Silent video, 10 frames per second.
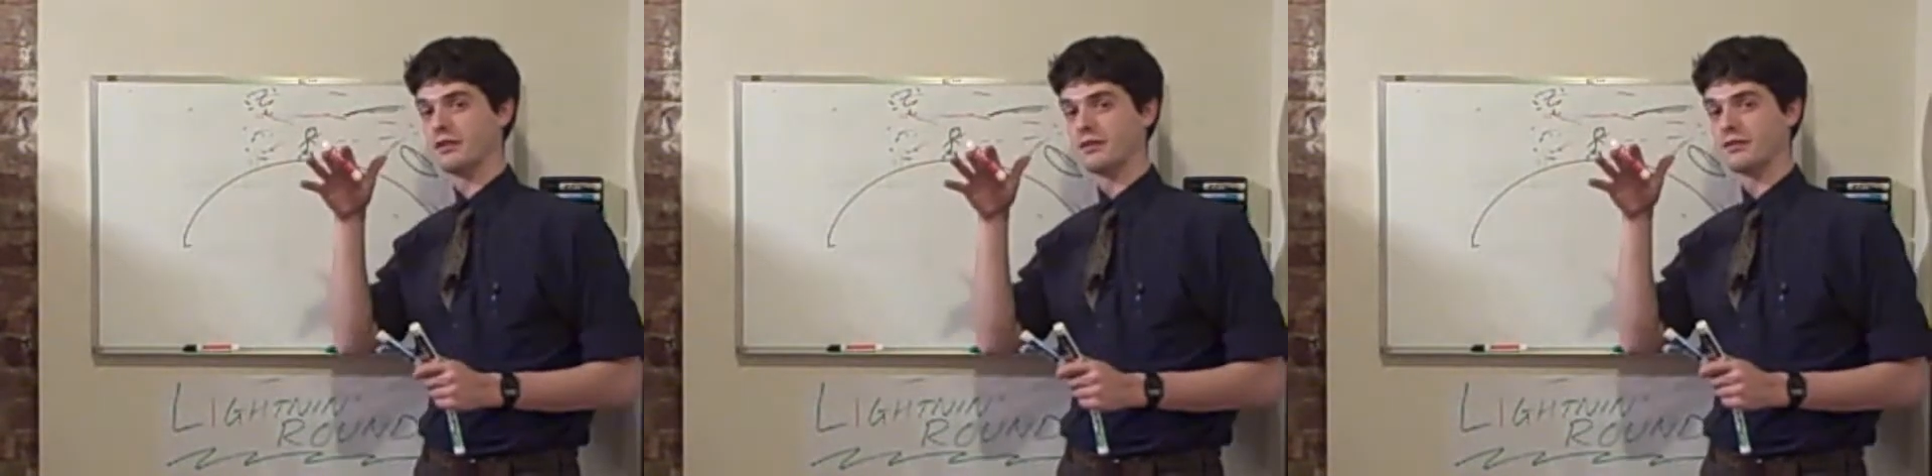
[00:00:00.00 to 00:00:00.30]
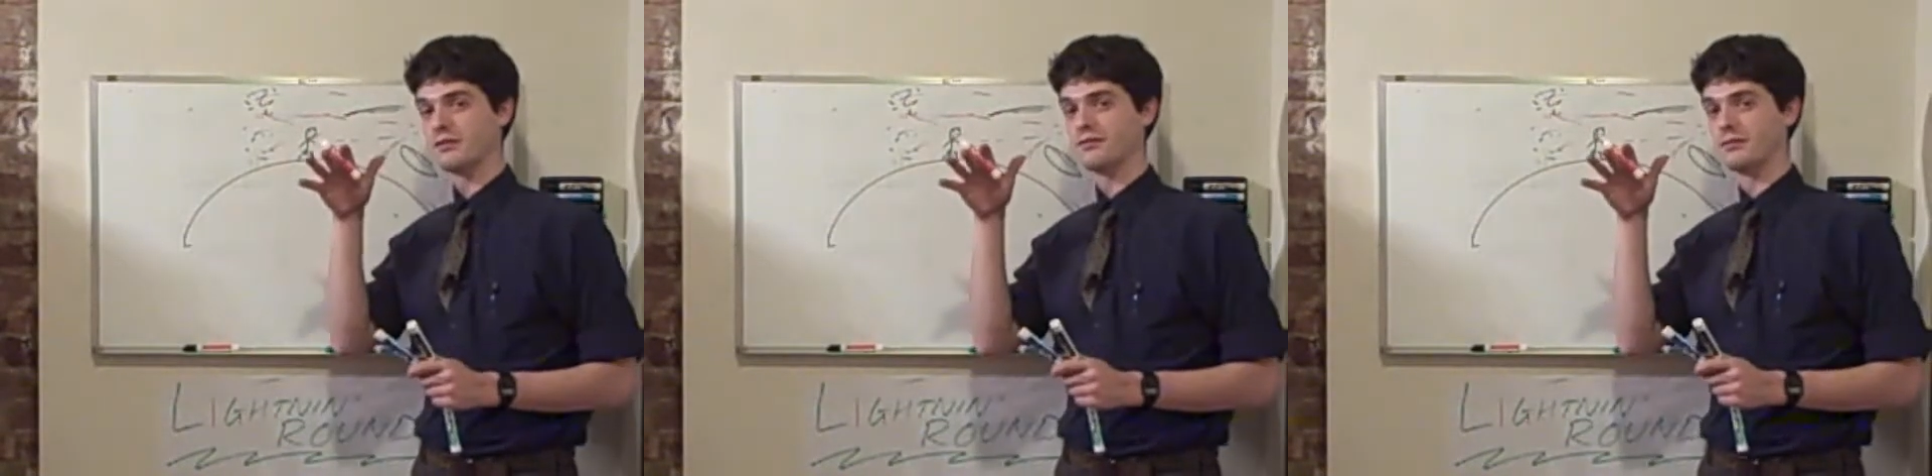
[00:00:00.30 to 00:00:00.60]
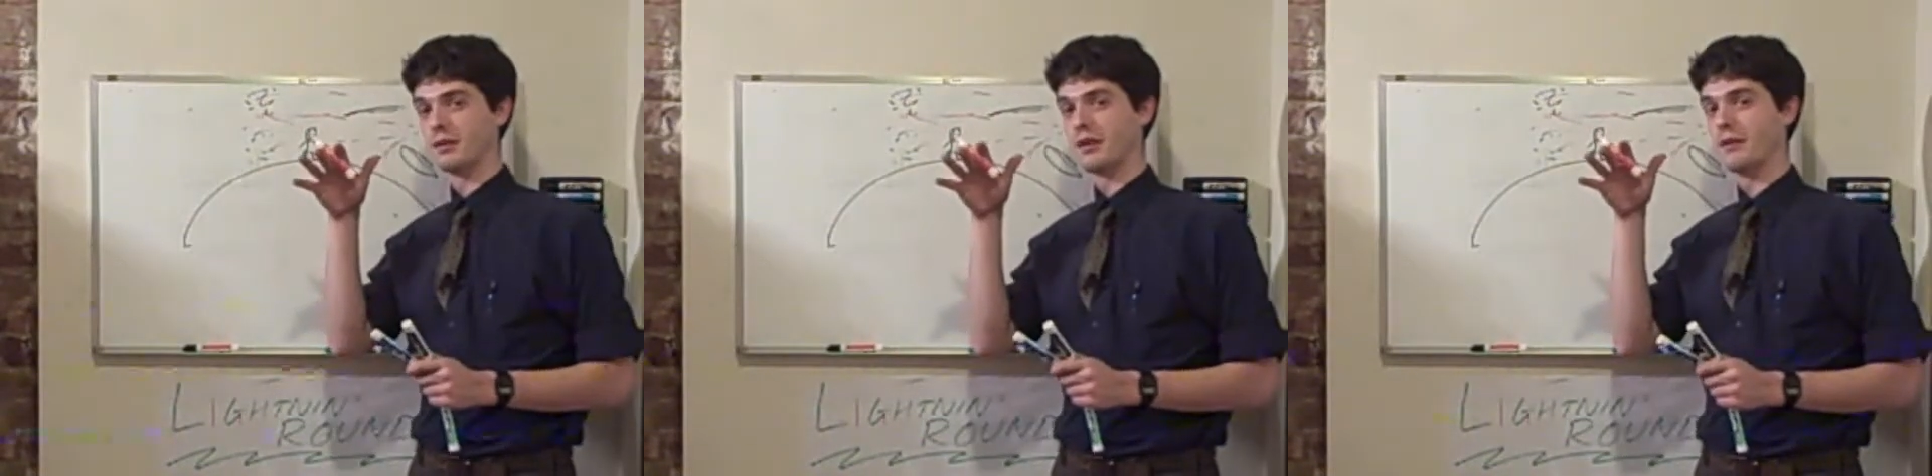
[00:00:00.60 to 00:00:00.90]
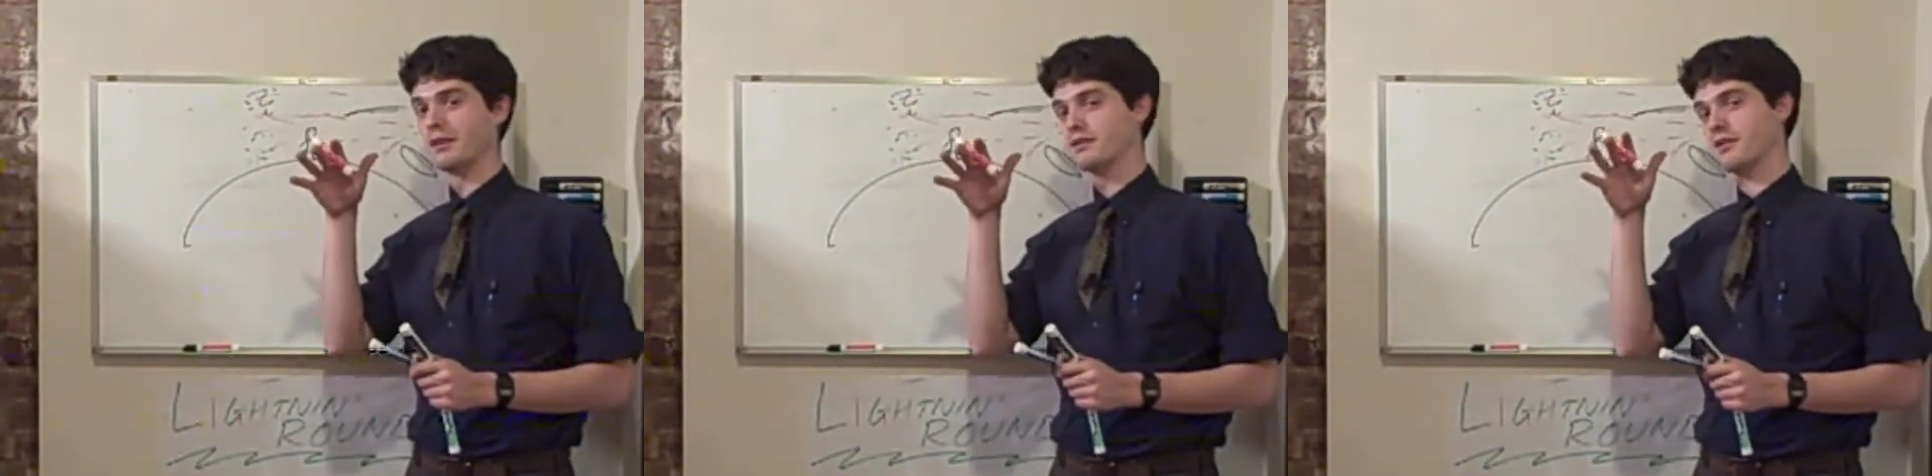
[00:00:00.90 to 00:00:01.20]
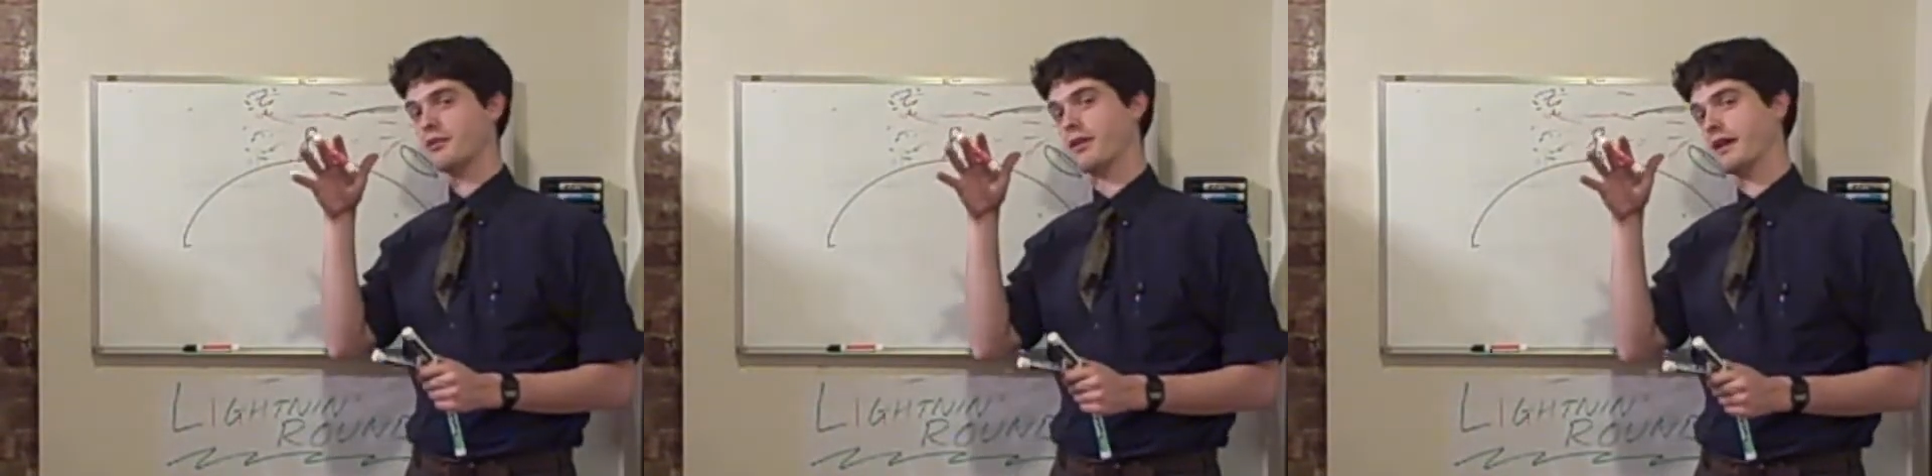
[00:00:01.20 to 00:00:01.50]
Earth, okay, because
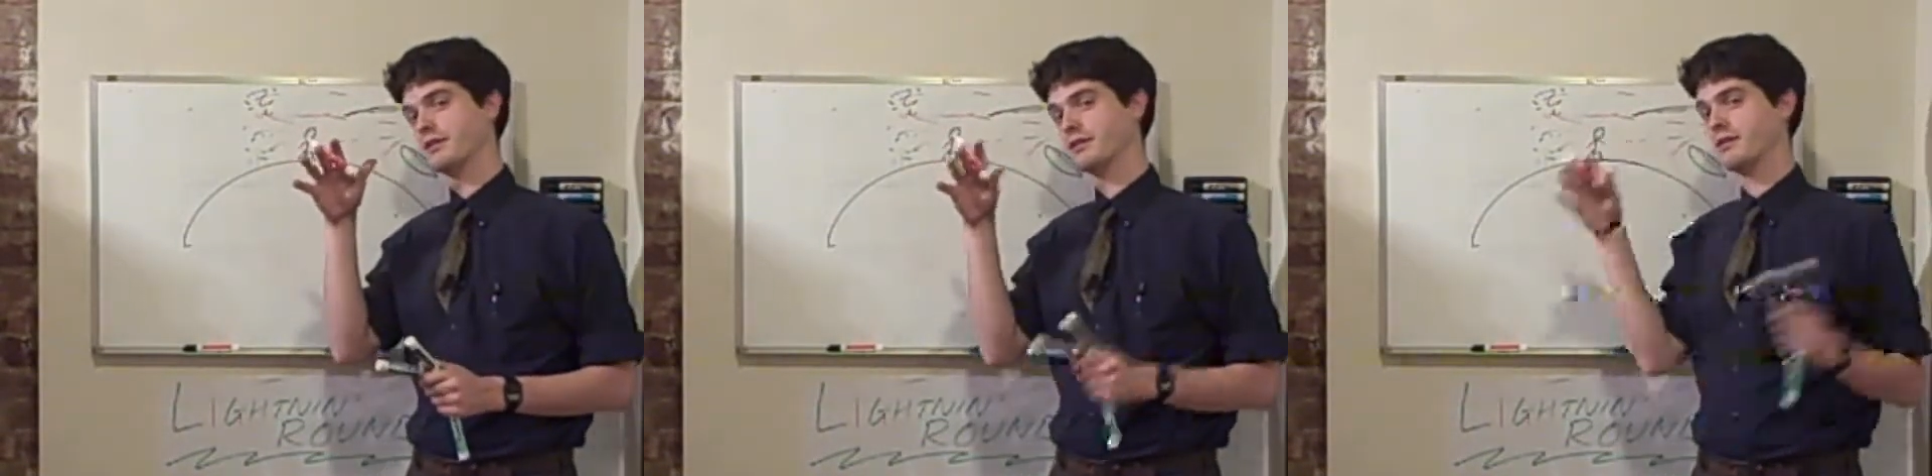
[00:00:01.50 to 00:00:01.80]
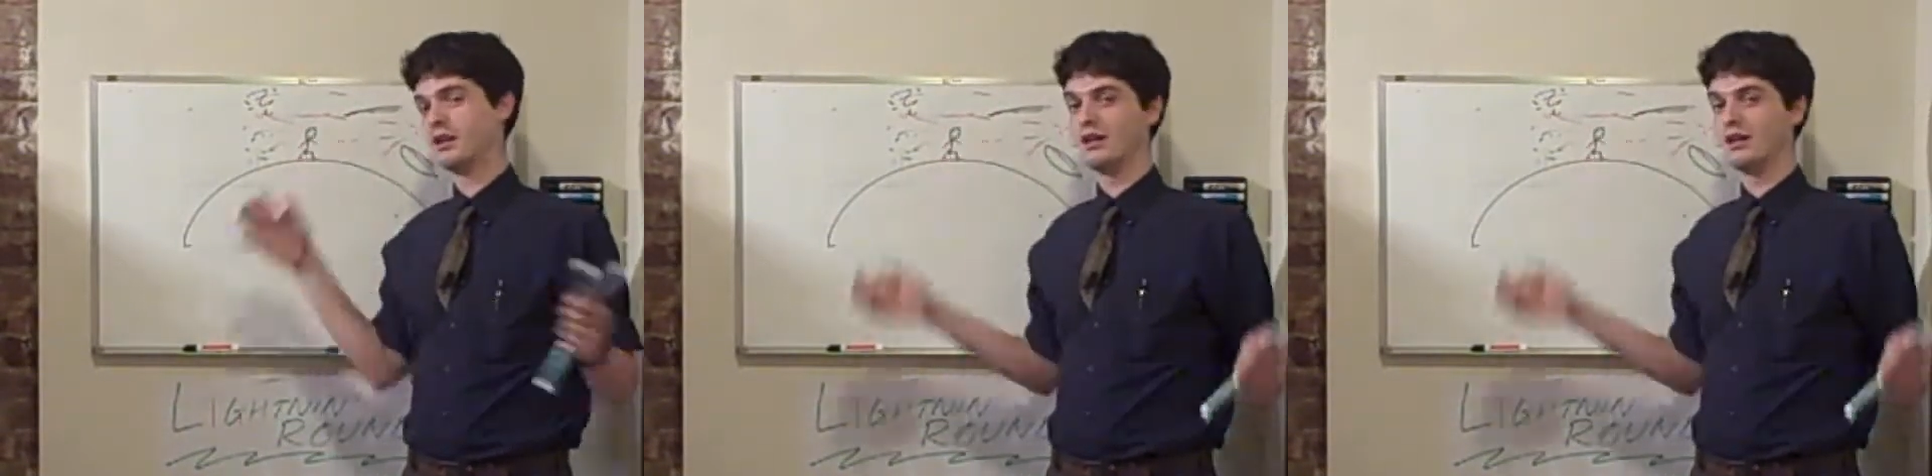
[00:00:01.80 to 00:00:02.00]
otherwise